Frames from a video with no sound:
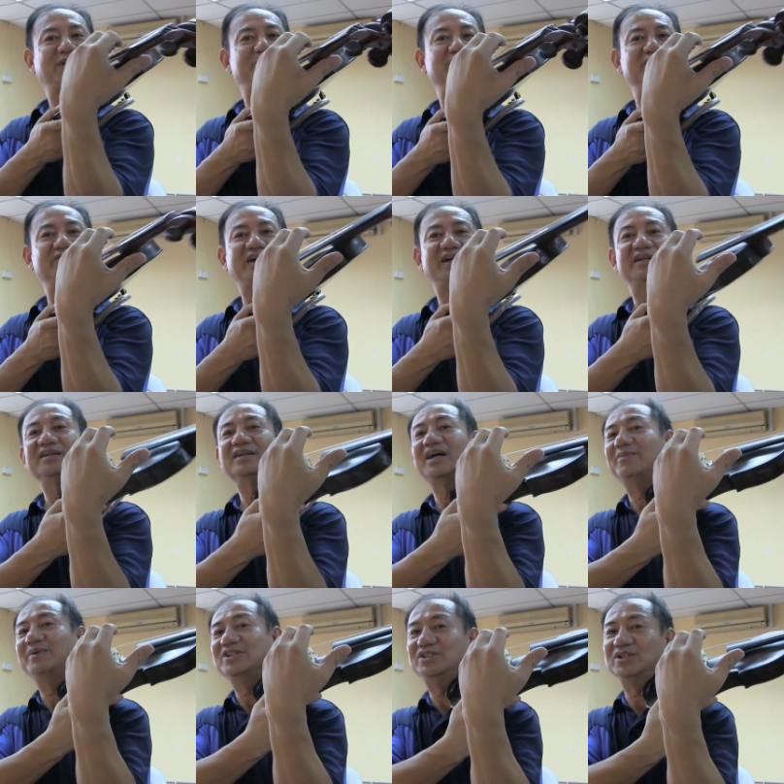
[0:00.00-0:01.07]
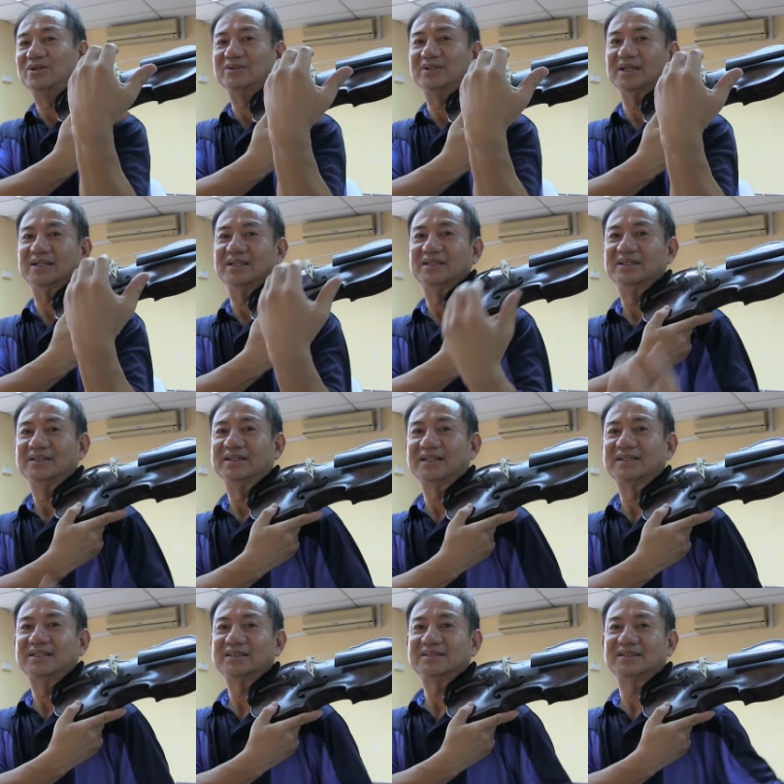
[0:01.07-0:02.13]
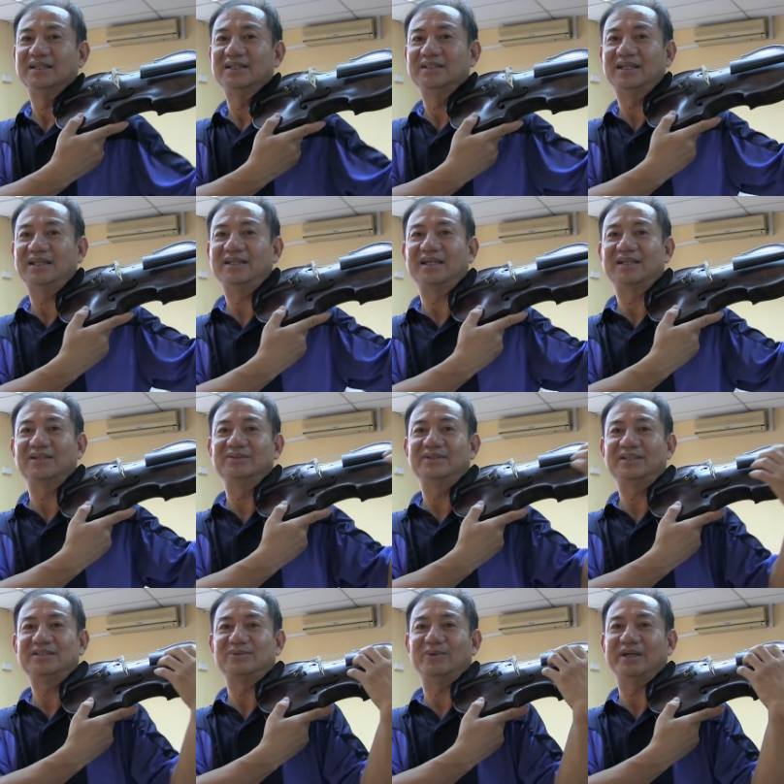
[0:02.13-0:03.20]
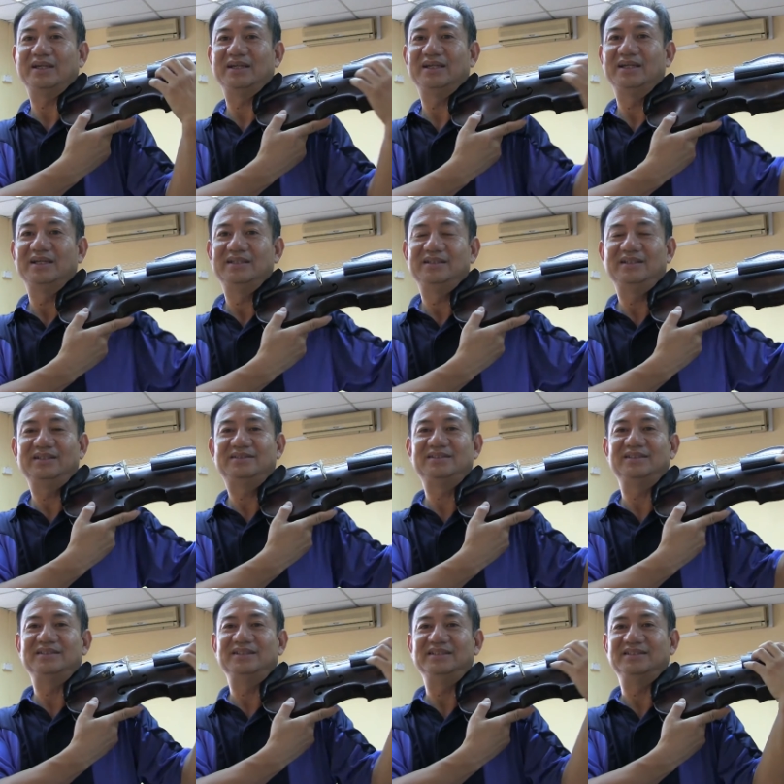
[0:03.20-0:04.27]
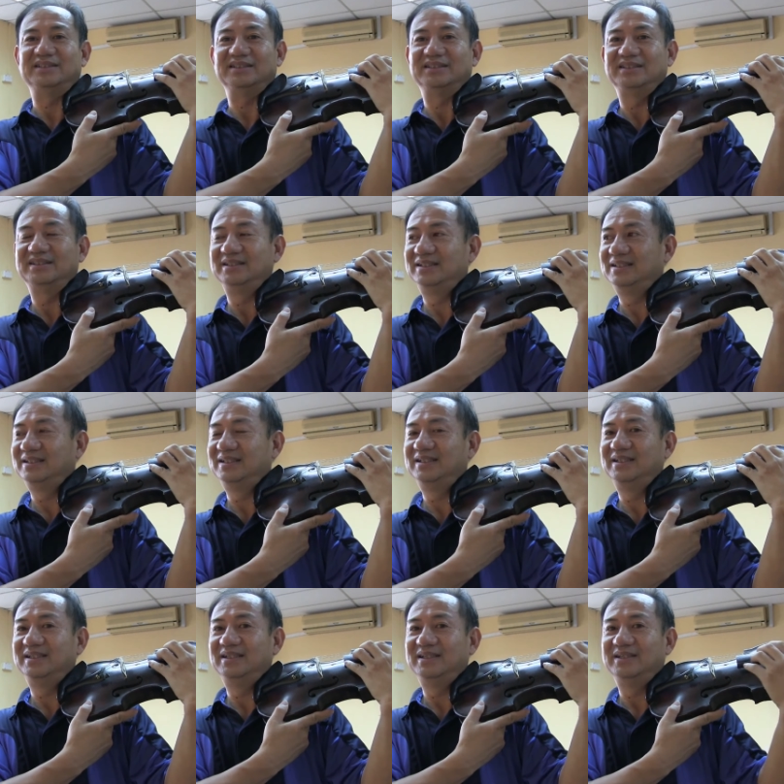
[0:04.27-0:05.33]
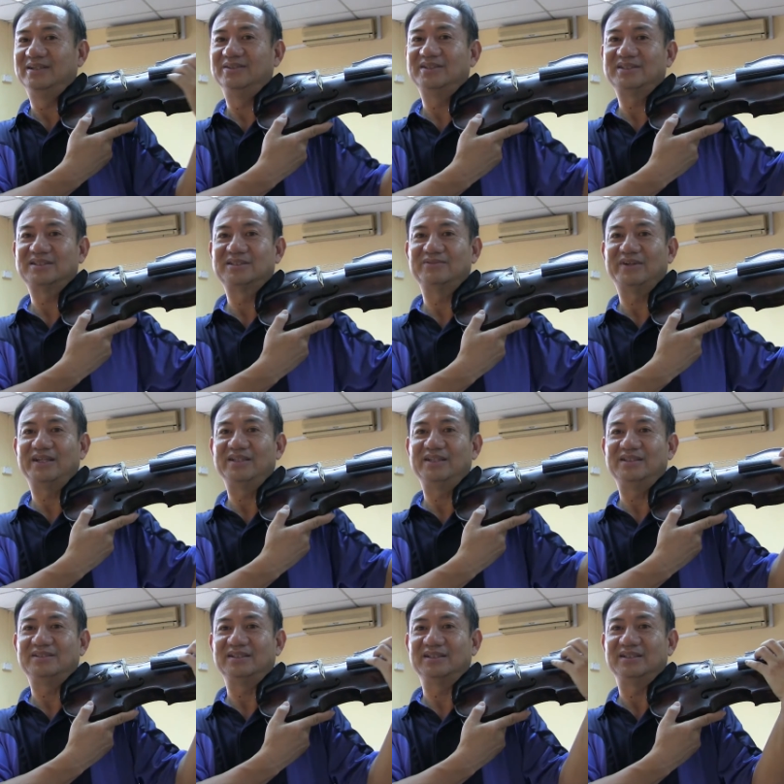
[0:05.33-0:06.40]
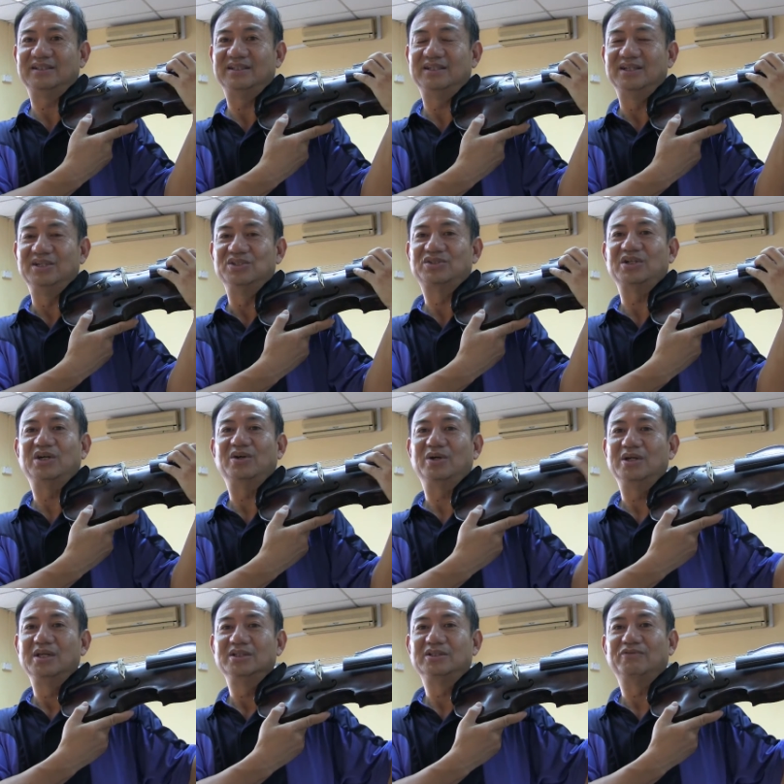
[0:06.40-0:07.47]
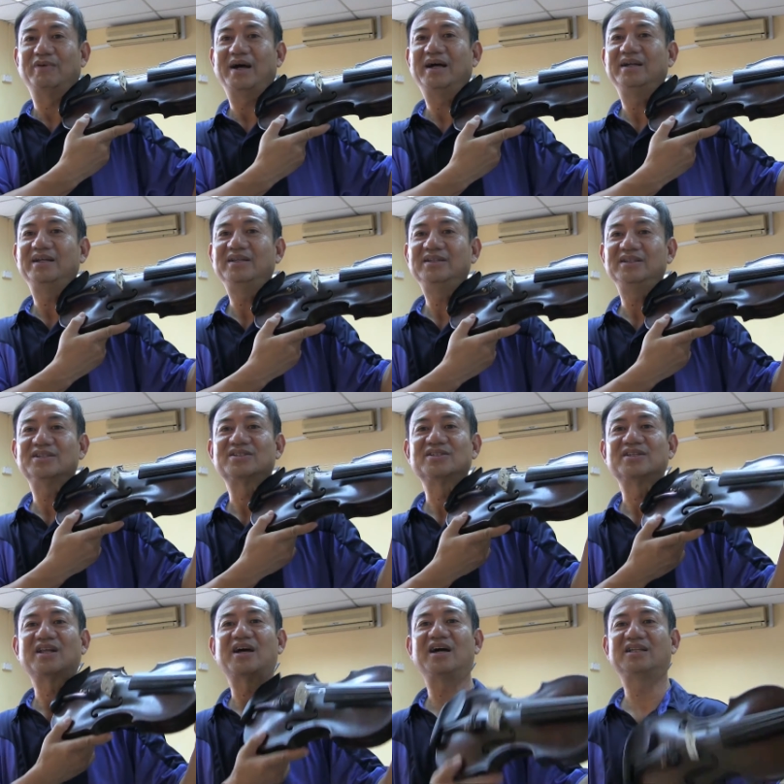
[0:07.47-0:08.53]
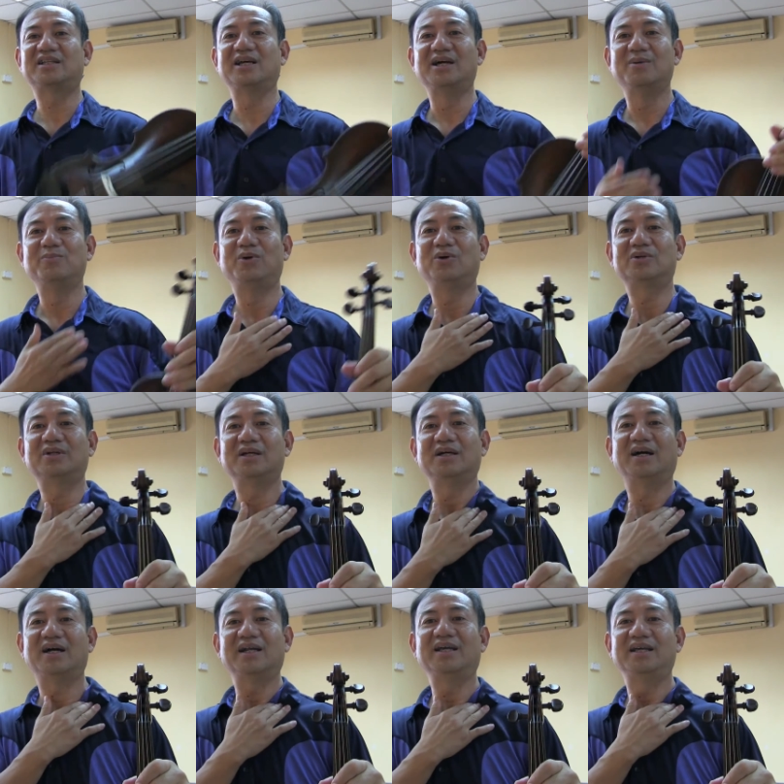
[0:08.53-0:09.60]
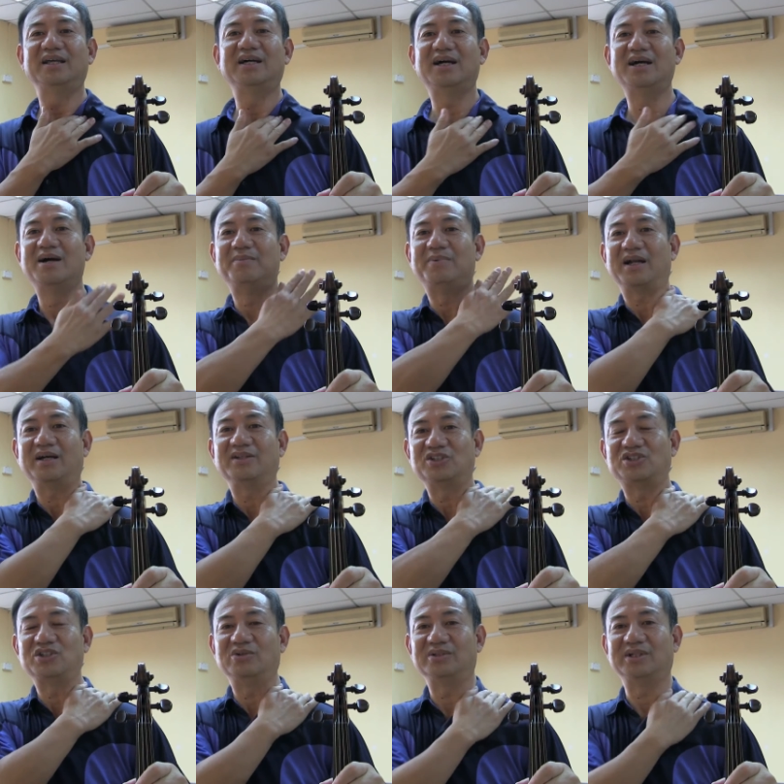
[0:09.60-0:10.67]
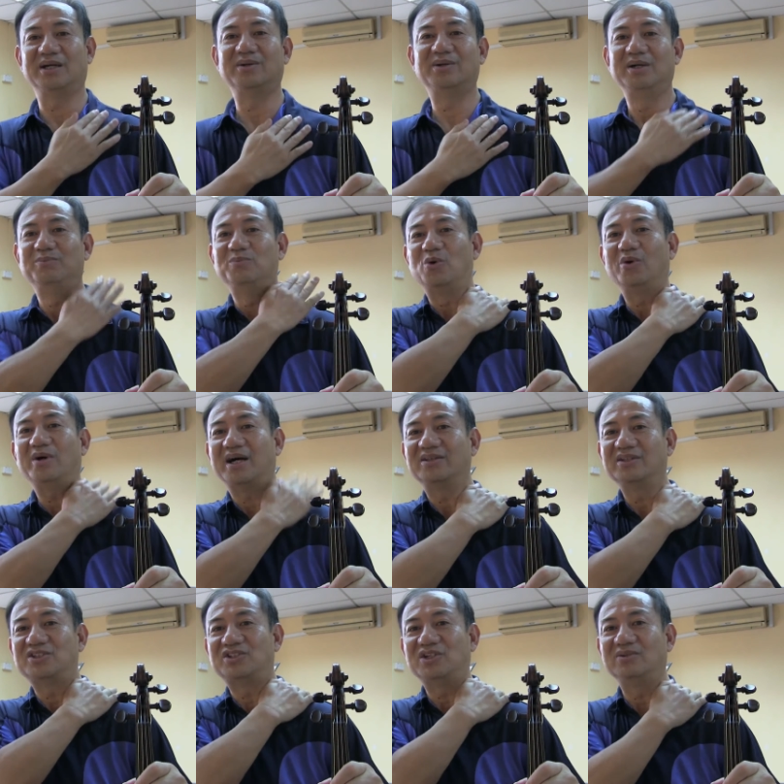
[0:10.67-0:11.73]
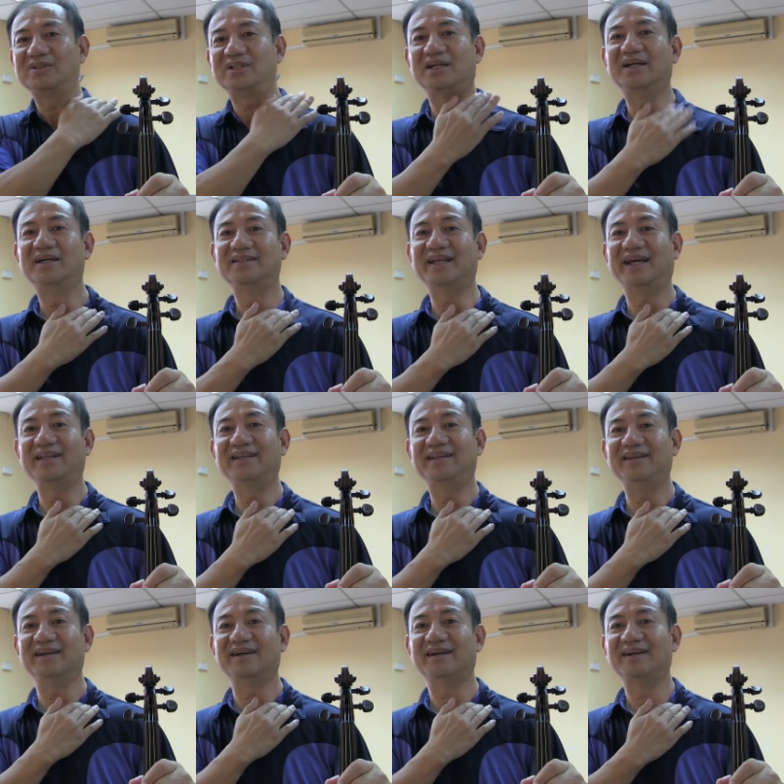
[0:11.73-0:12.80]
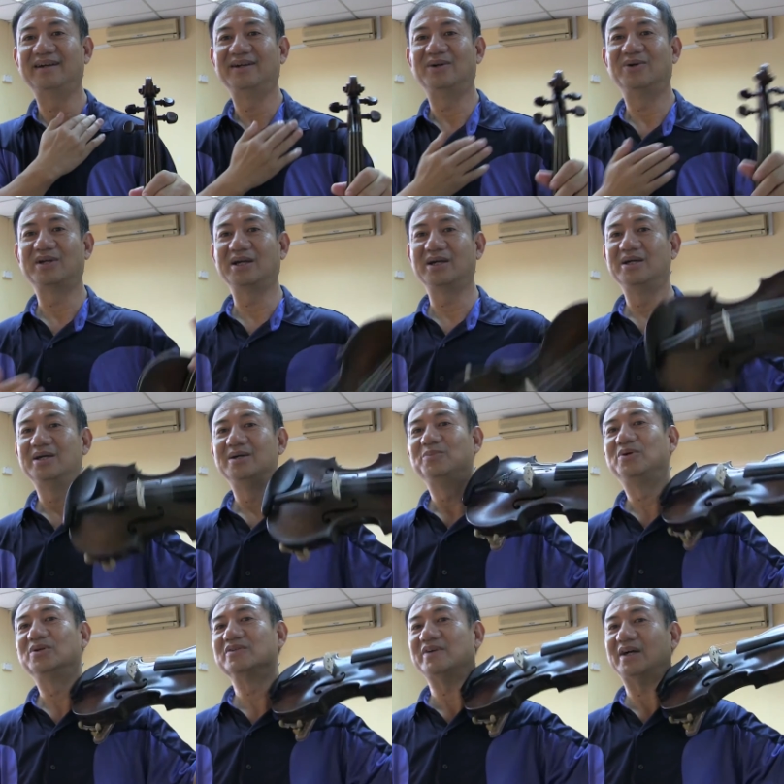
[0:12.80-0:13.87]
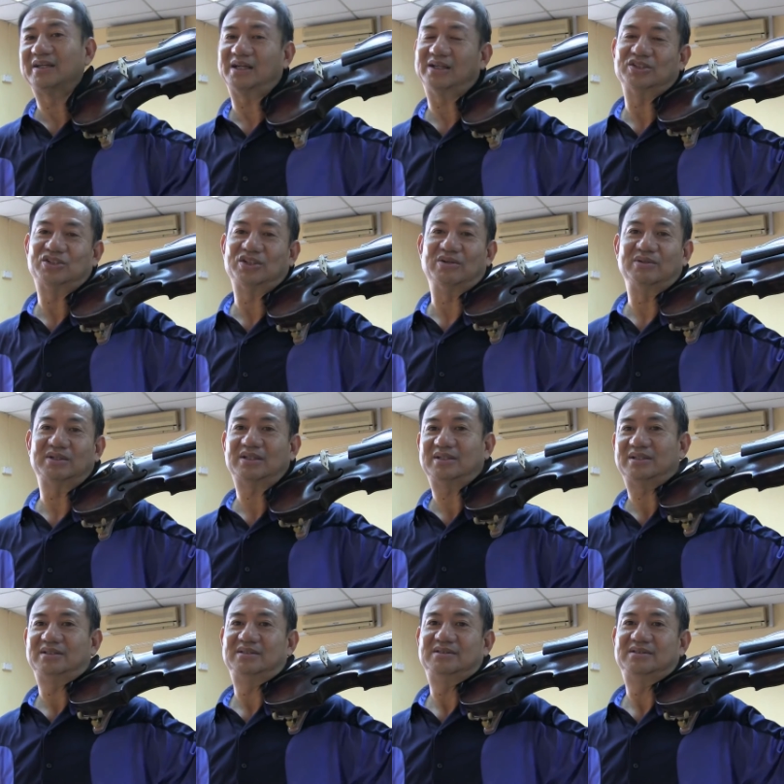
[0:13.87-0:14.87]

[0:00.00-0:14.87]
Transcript: I put the violin on my shoulder, like this, then I go this way, this is easy. This is very easy. So the violin is not put on here, but on the shoulder. More on the shoulder than here, okay? Put the violin on the shoulder,